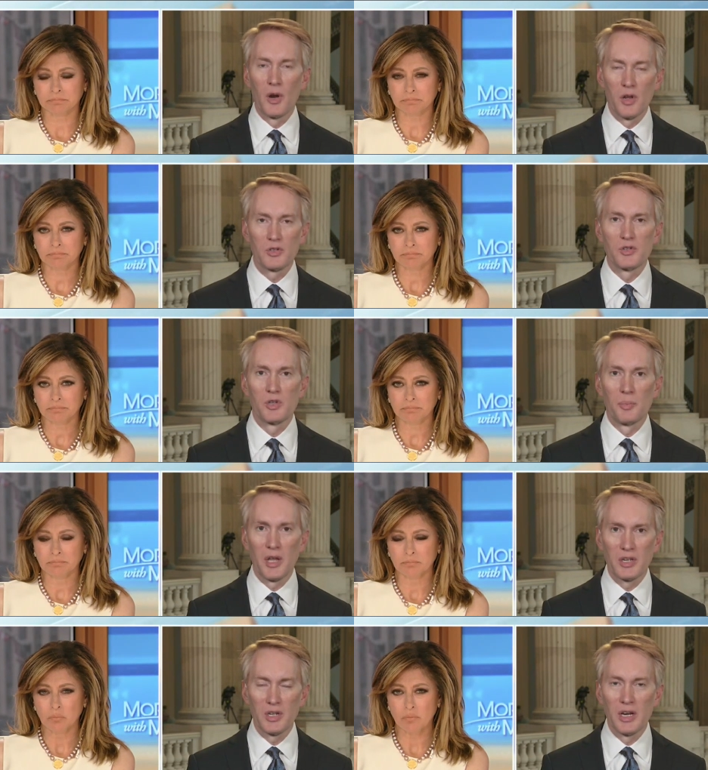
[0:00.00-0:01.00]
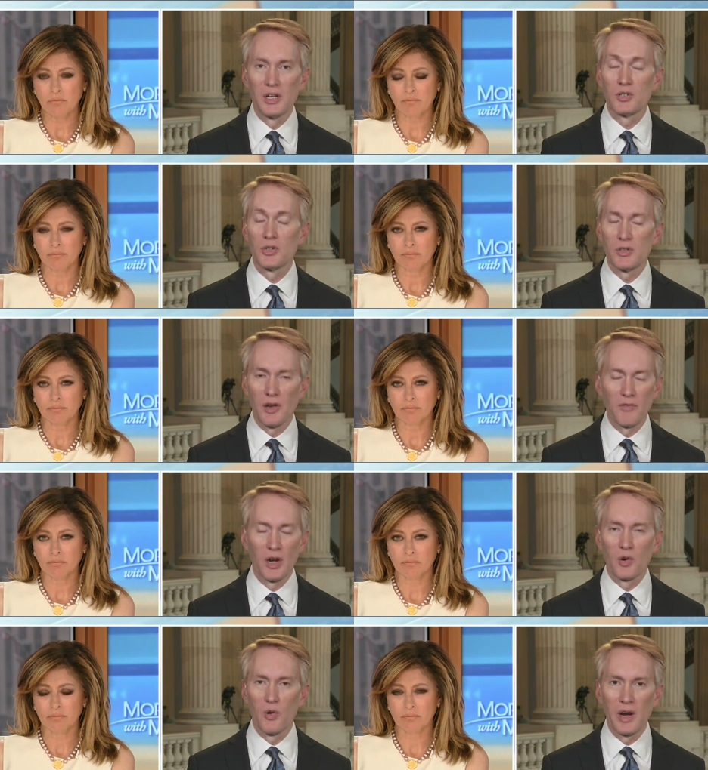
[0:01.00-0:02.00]
Speaker 1: but also supply chain issues. They've
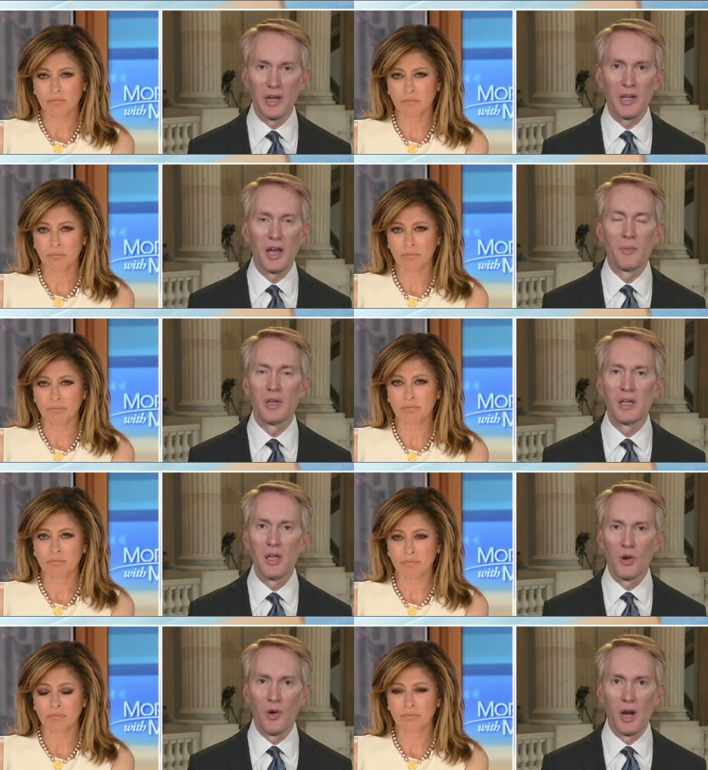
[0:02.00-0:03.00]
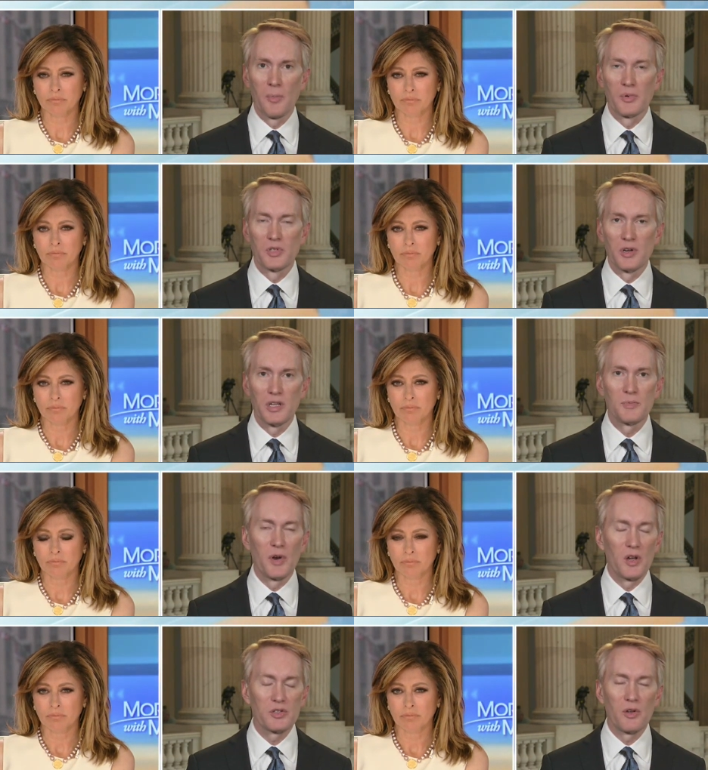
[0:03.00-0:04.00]
got a great economy, great opportunities,
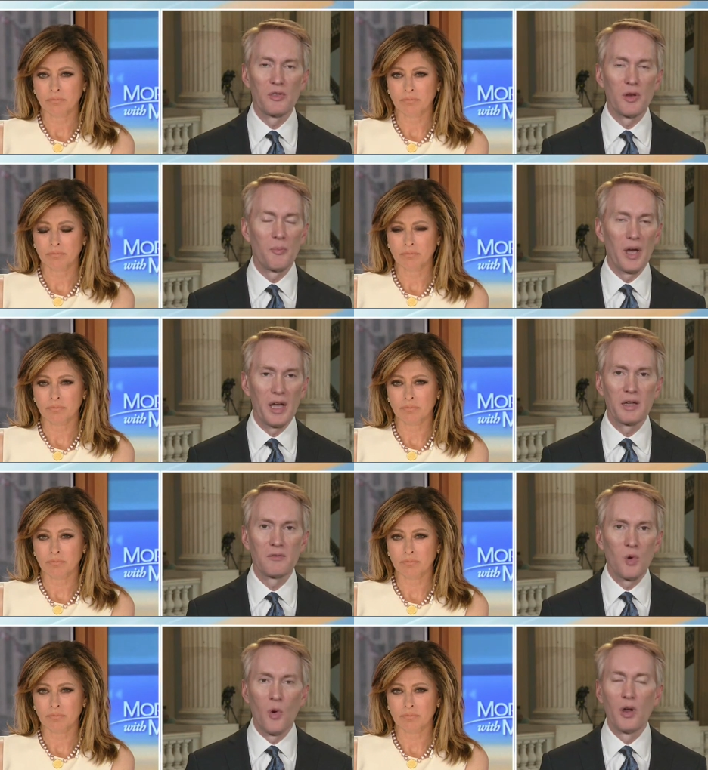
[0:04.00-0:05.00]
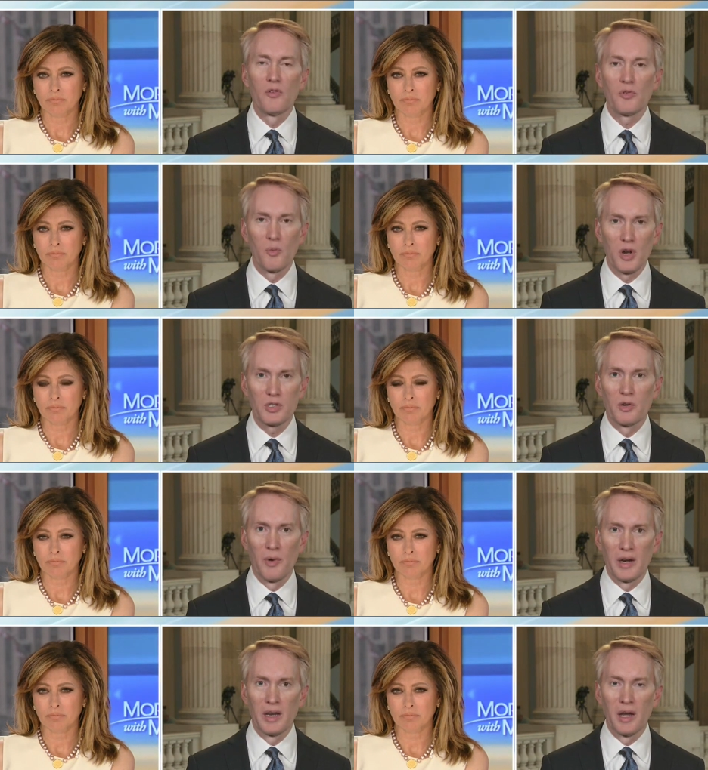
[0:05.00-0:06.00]
but also they're buying oil from Russia
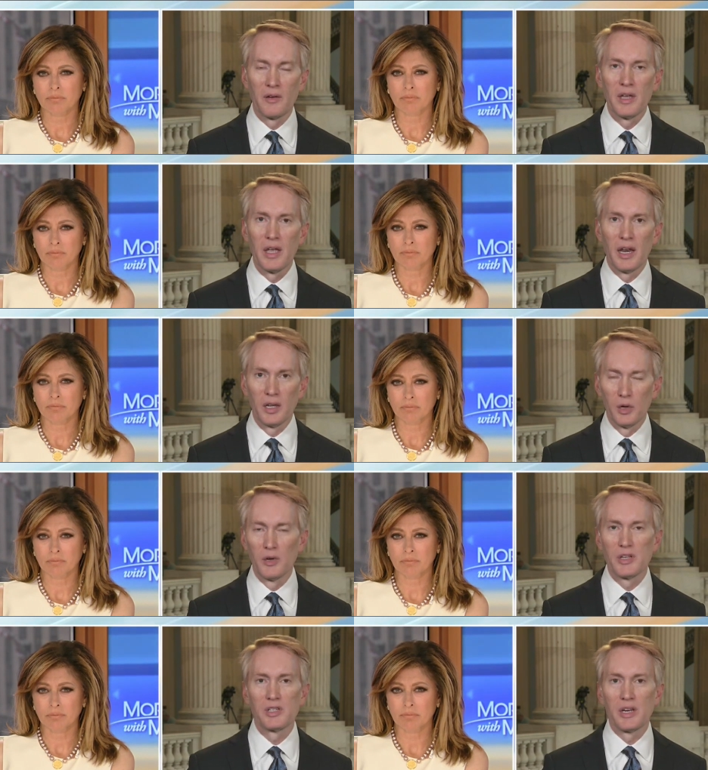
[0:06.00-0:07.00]
right now and literally